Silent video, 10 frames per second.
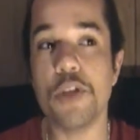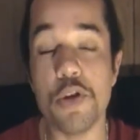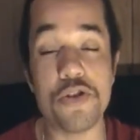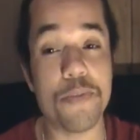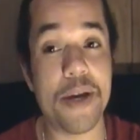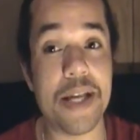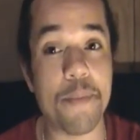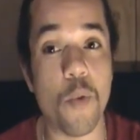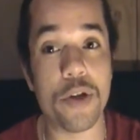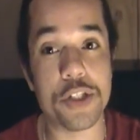used to be
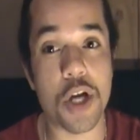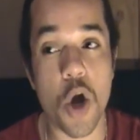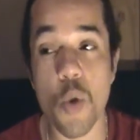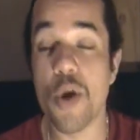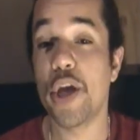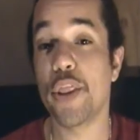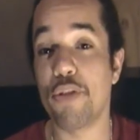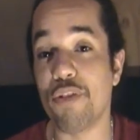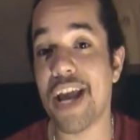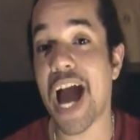number one show
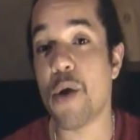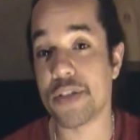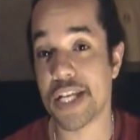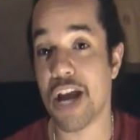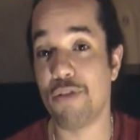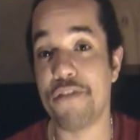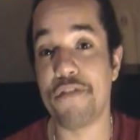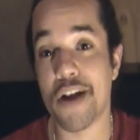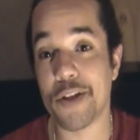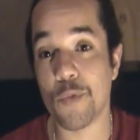3 hours every
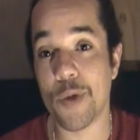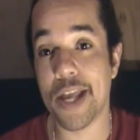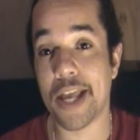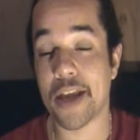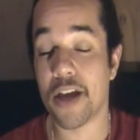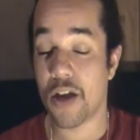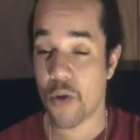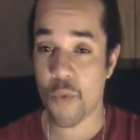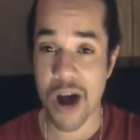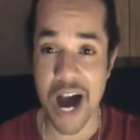fucking week.
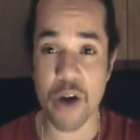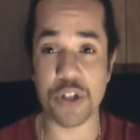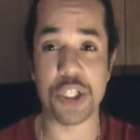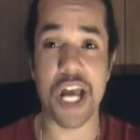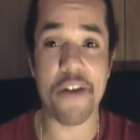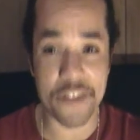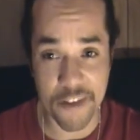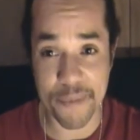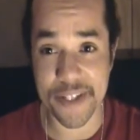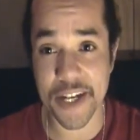Wow, because you have
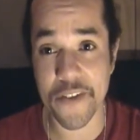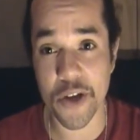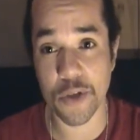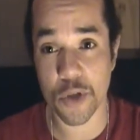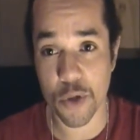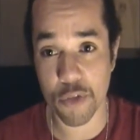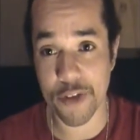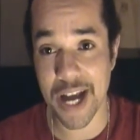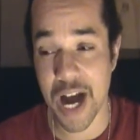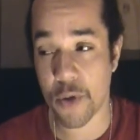enough material to go
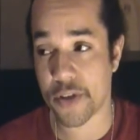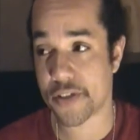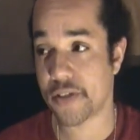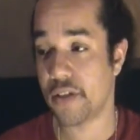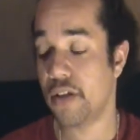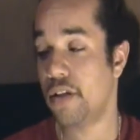3 hours.